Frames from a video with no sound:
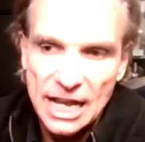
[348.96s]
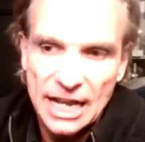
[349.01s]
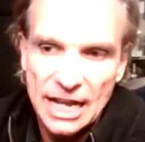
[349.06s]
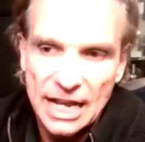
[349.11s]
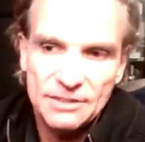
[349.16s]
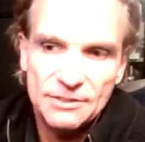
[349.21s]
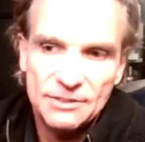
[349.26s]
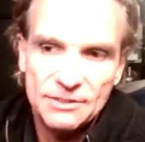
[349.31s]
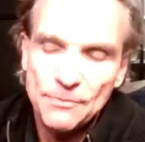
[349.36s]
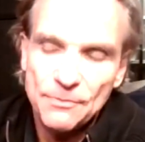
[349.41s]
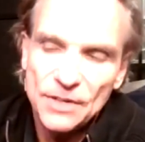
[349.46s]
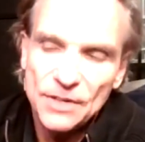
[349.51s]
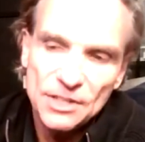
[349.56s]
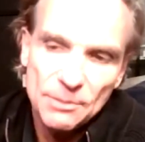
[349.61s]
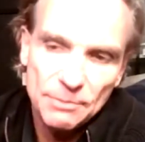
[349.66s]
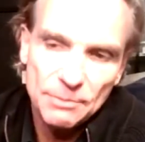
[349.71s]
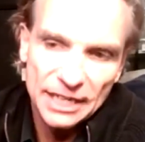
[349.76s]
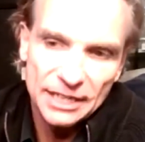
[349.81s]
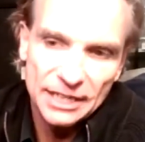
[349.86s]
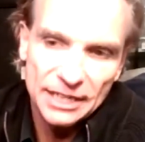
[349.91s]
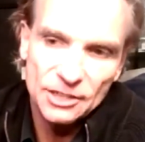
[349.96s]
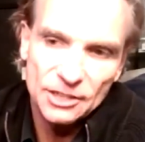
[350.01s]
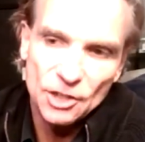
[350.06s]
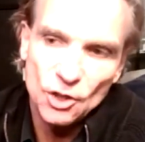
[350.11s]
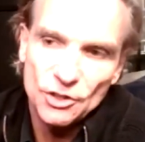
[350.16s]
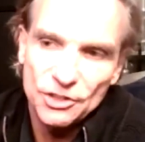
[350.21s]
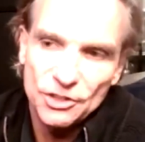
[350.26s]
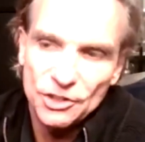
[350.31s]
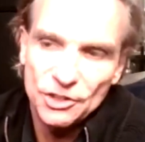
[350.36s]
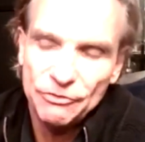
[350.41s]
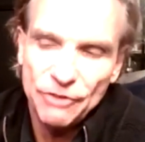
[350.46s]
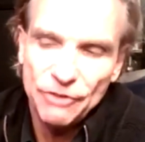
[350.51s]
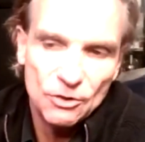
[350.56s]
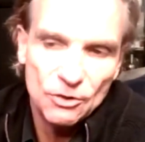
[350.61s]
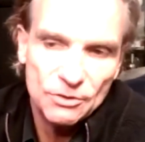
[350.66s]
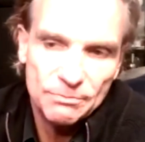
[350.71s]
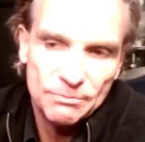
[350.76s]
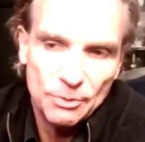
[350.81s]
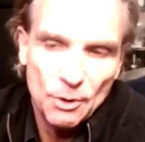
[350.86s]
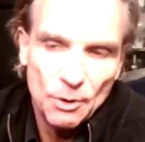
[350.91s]
And in the beginning, you
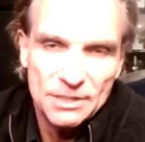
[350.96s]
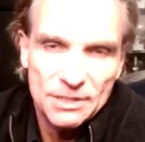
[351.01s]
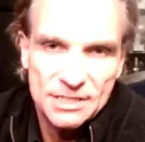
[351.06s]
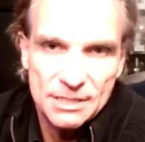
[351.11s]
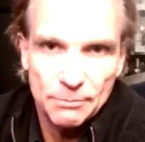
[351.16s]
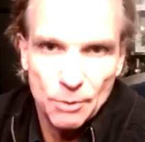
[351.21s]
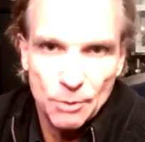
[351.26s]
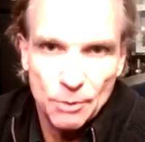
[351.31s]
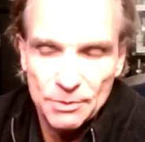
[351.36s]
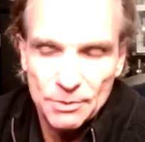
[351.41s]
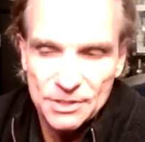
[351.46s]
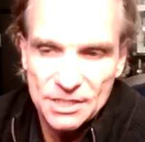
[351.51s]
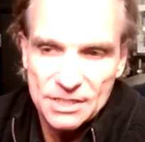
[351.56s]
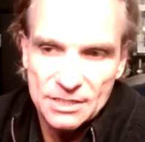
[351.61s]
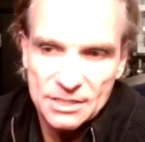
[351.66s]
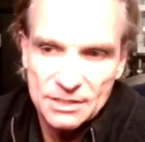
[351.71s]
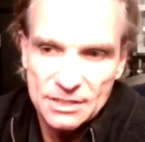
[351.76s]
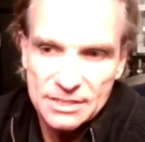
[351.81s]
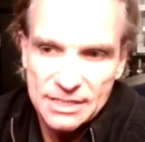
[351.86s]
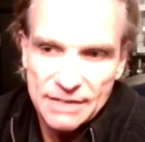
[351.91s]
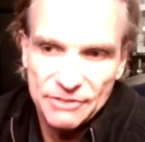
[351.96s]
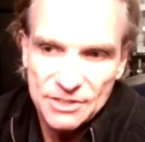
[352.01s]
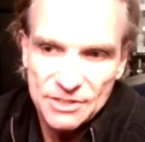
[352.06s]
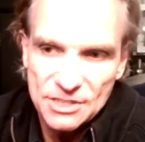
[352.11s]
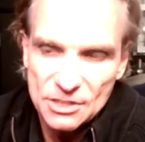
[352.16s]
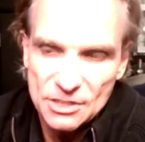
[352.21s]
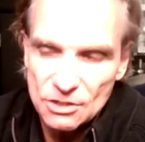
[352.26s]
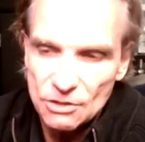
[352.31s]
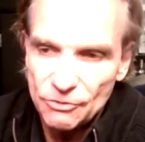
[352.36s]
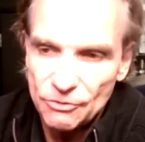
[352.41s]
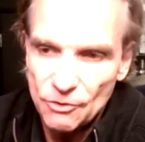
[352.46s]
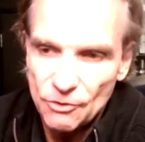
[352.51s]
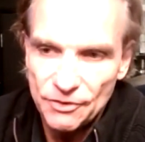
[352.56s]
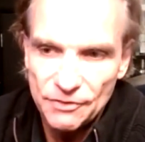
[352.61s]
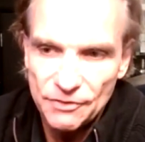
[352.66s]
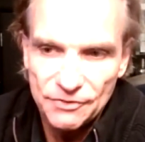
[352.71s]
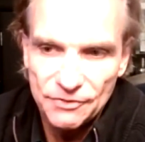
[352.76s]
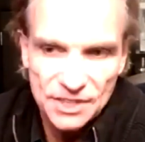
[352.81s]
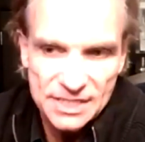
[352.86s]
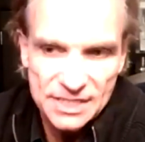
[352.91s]
found probably some properties in San Francisco for
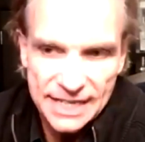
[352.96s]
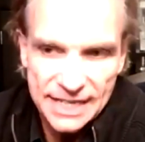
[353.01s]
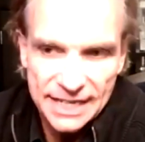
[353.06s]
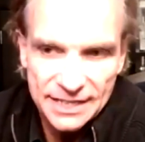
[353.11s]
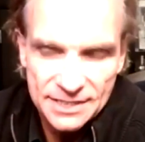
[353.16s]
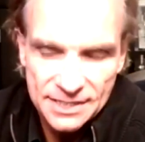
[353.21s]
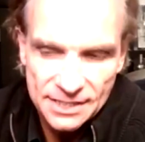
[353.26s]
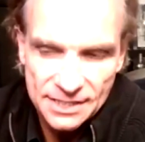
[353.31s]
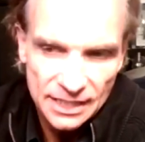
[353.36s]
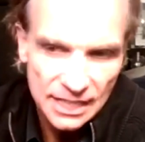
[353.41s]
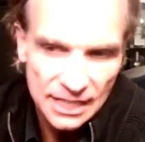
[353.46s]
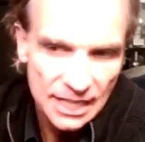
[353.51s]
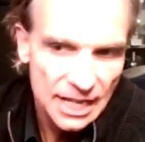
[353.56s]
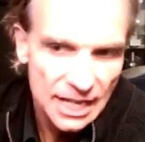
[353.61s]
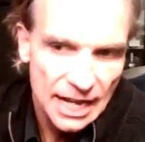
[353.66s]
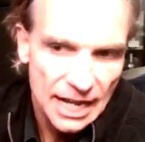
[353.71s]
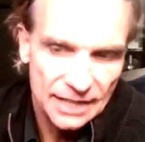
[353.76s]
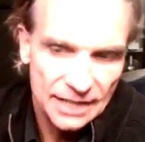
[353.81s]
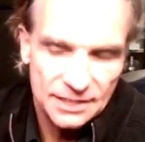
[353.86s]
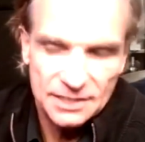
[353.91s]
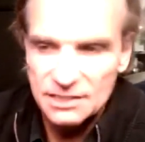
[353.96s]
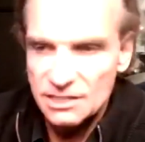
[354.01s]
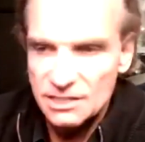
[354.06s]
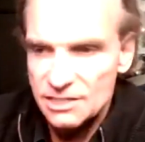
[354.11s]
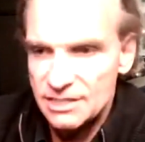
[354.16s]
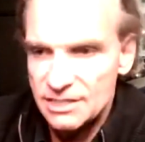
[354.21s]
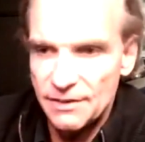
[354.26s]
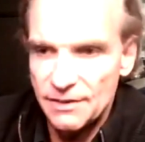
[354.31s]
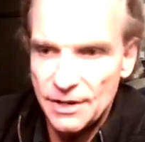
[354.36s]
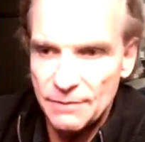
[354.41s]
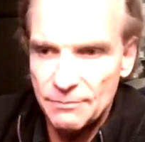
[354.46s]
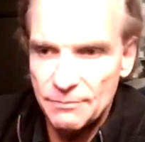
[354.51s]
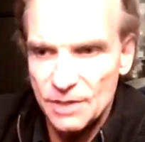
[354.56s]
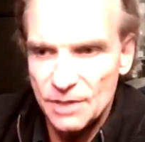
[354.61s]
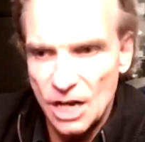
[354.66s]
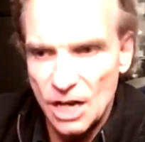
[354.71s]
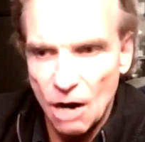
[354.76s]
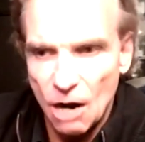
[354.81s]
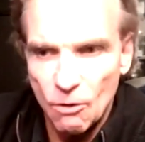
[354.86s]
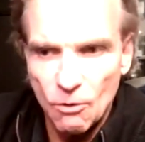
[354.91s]
50 cents. And it is,
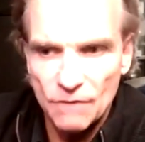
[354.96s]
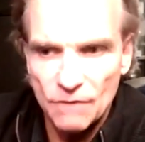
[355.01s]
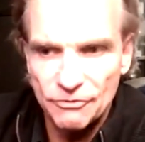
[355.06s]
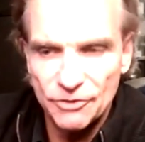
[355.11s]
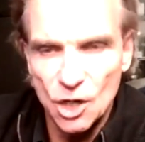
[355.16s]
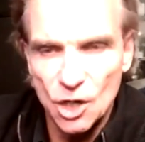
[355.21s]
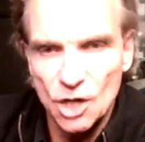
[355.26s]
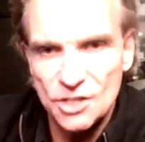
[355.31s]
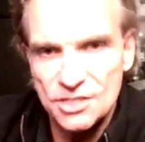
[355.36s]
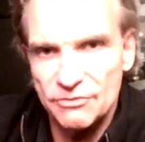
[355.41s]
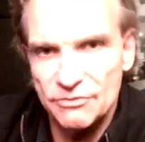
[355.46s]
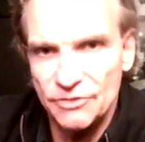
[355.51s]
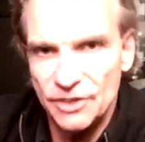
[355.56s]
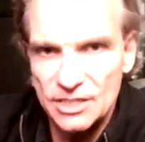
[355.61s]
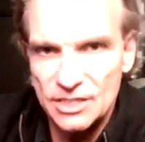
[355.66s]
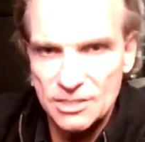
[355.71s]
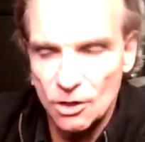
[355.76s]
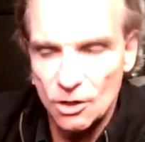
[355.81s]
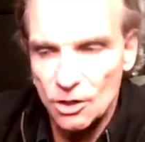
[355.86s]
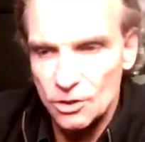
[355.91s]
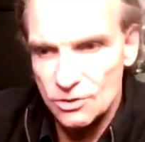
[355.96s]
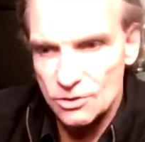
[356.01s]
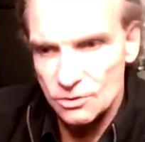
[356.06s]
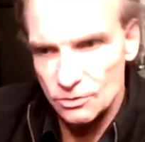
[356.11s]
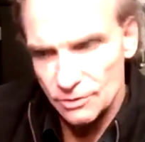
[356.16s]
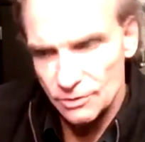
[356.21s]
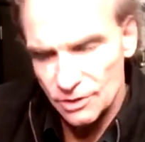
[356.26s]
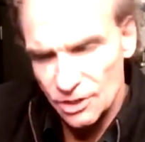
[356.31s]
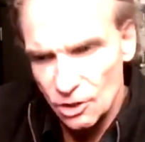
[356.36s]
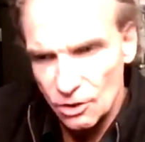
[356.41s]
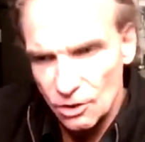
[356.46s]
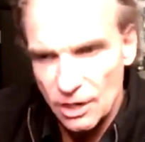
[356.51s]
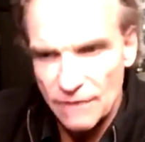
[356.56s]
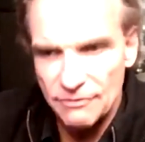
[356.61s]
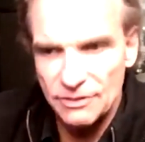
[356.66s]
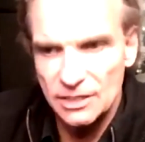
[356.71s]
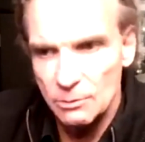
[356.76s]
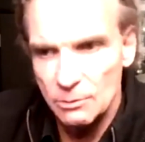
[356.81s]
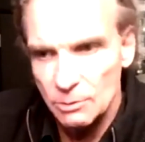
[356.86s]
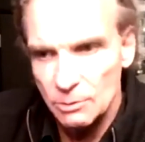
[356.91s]
our philosophy is also, have
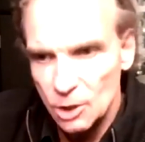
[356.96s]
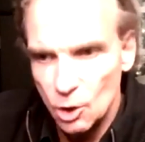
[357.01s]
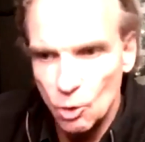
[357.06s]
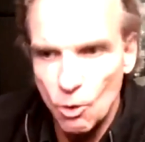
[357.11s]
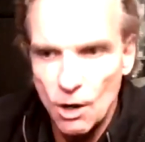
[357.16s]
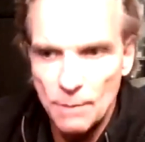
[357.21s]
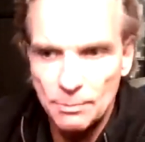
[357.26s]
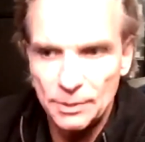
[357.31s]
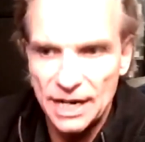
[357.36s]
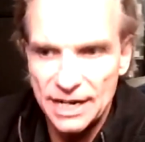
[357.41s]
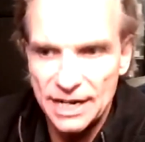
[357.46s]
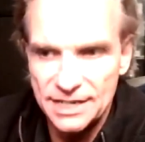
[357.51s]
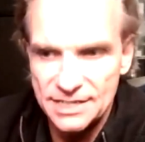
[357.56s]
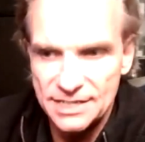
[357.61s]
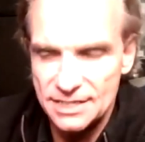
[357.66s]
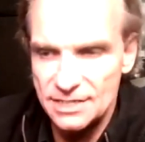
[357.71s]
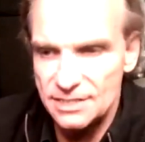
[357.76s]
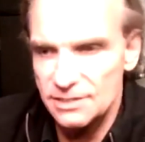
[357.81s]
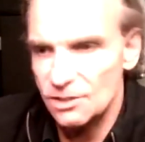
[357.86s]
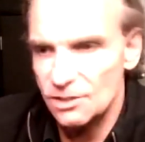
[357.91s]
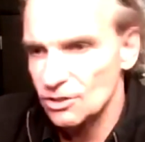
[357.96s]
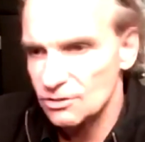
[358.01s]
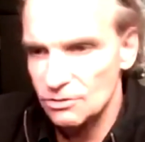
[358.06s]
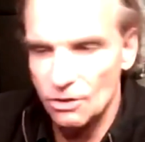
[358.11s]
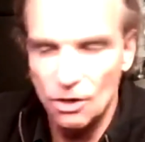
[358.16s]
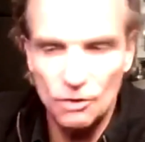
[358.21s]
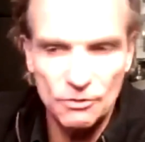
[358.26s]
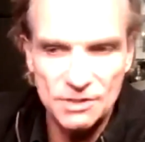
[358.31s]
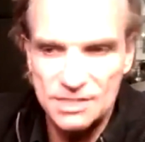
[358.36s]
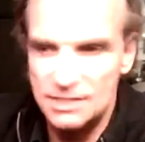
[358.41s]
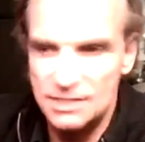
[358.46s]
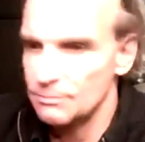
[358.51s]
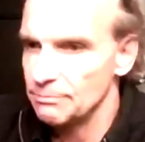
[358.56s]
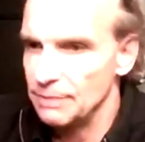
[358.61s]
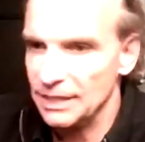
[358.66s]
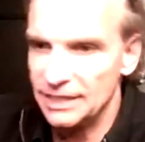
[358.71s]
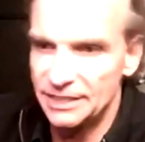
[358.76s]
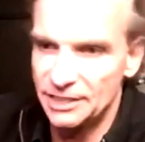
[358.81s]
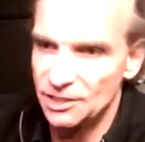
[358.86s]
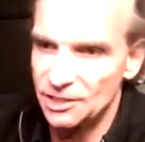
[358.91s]
a little bit lower prices, not always the
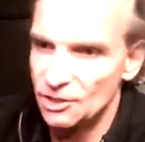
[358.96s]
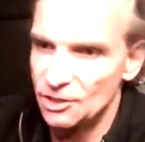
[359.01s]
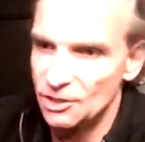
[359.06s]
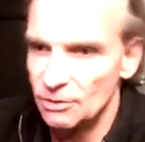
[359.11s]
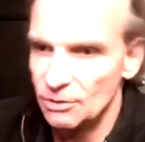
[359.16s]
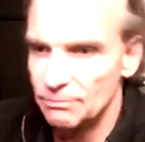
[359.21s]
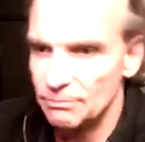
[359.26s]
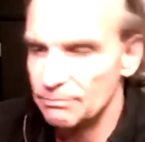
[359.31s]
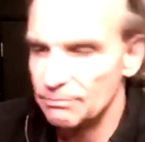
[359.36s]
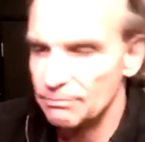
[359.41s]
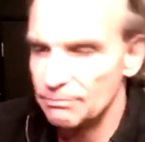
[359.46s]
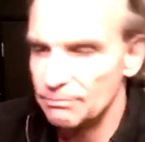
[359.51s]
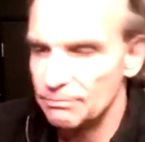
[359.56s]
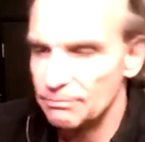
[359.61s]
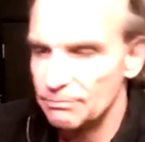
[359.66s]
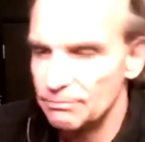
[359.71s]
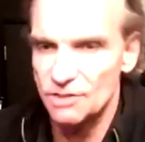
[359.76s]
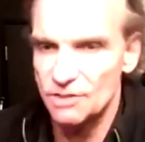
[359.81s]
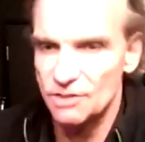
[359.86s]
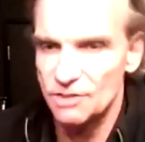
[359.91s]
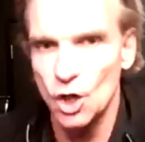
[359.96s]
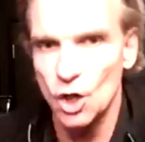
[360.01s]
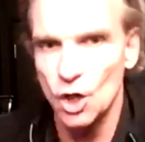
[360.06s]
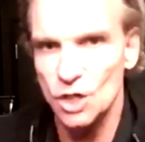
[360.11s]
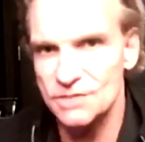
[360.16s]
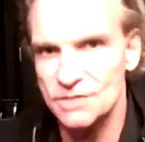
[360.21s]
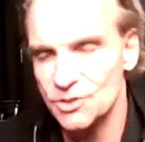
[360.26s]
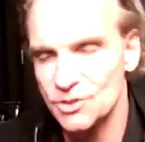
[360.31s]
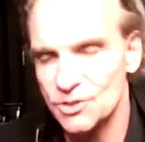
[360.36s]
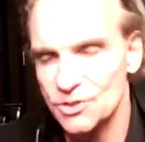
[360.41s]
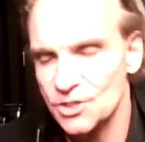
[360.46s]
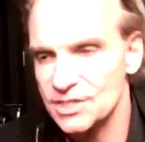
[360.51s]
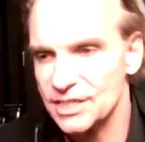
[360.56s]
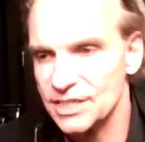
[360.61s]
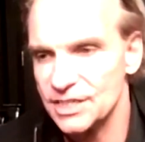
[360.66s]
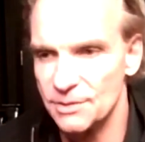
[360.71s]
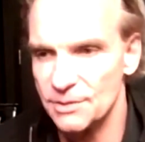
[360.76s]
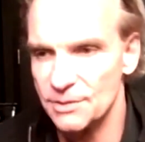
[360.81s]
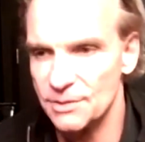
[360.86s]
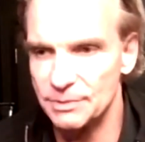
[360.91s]
big, millions of dollars, what you see in the
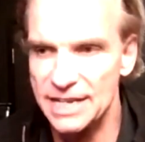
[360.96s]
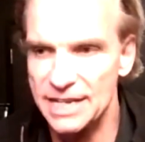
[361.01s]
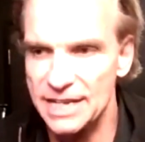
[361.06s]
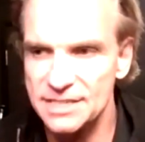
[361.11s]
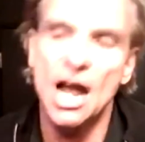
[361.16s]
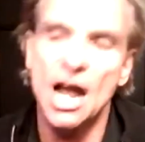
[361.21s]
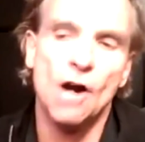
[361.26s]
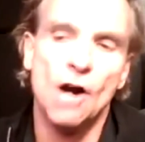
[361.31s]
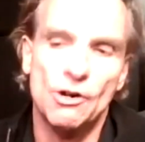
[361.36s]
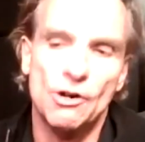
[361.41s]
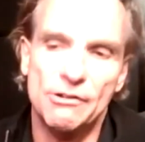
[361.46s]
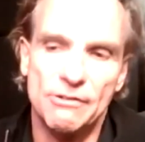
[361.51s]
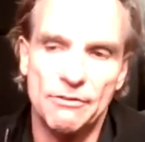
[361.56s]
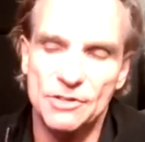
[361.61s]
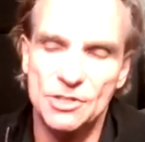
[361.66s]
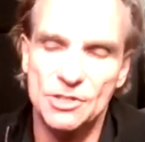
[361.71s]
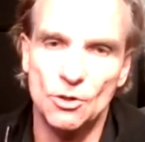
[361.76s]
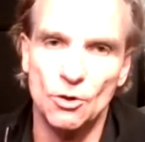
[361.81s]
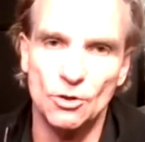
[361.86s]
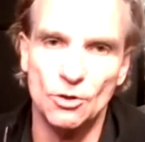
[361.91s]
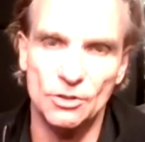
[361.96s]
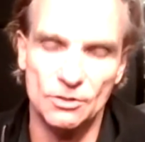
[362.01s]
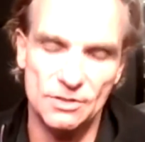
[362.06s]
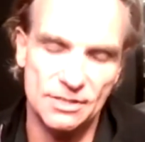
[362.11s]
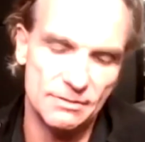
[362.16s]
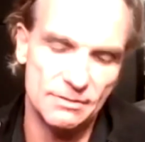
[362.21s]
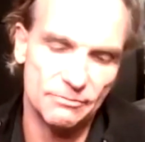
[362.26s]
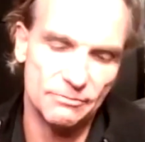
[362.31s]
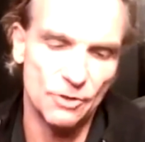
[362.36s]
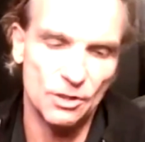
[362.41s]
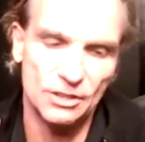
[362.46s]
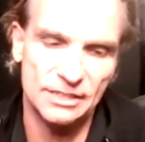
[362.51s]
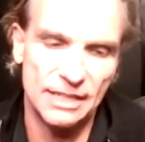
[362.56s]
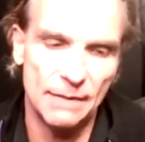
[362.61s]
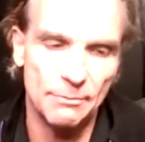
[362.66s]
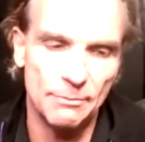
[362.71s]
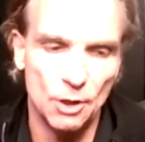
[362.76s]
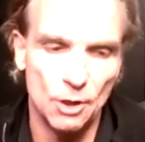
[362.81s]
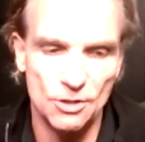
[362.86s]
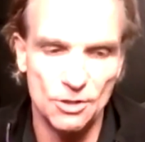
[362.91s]
press. However, we sold, as
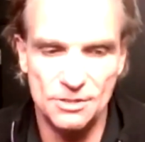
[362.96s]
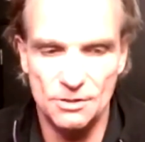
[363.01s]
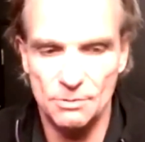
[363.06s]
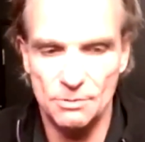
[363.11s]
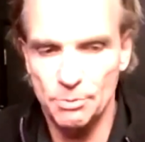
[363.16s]
example, also the